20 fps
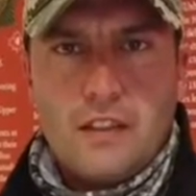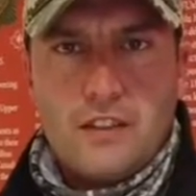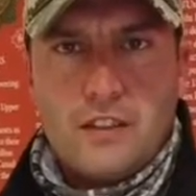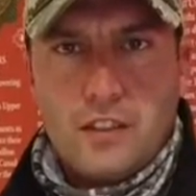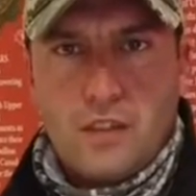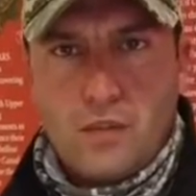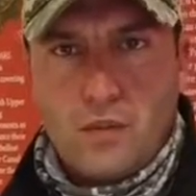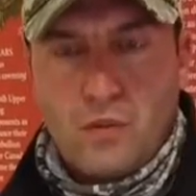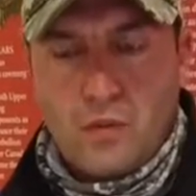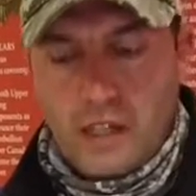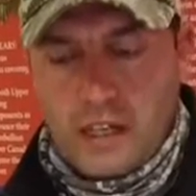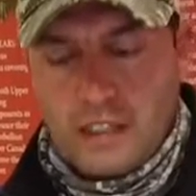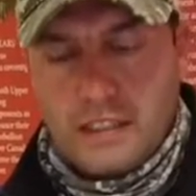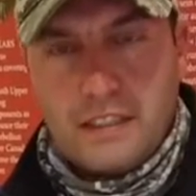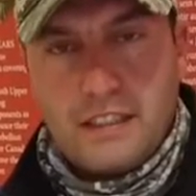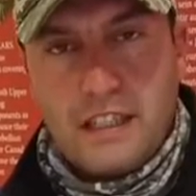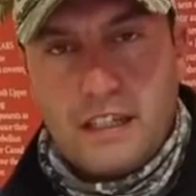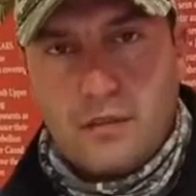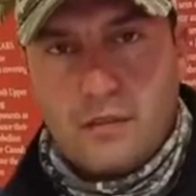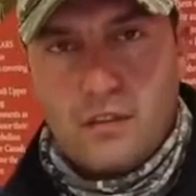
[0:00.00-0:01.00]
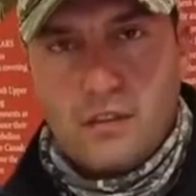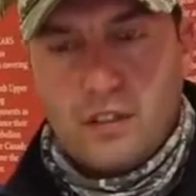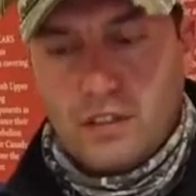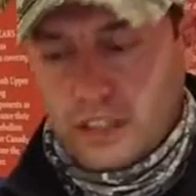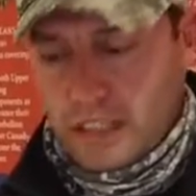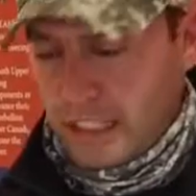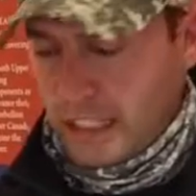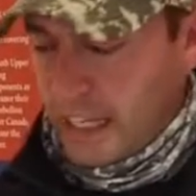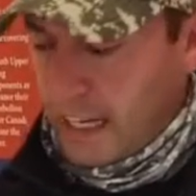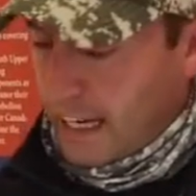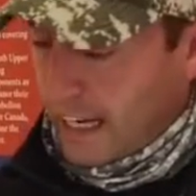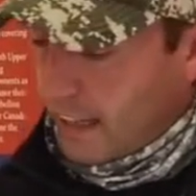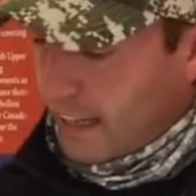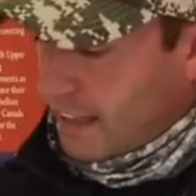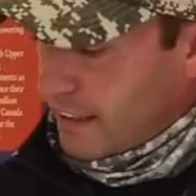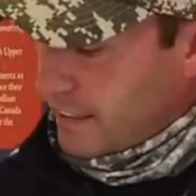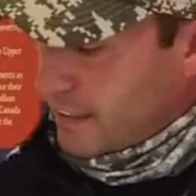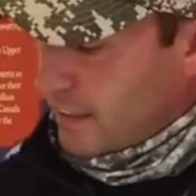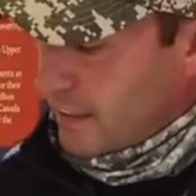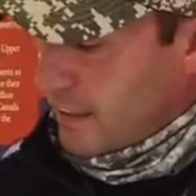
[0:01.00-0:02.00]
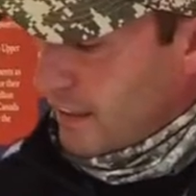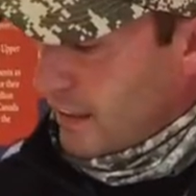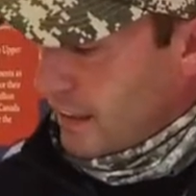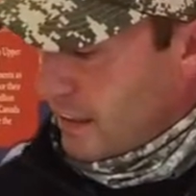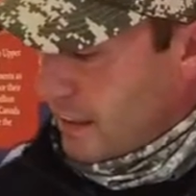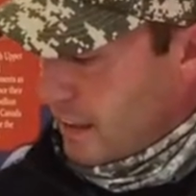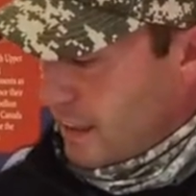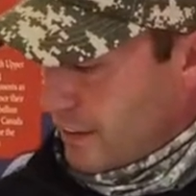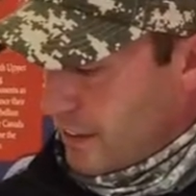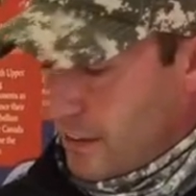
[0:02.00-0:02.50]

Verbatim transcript: So, uh, today we're looking at uh,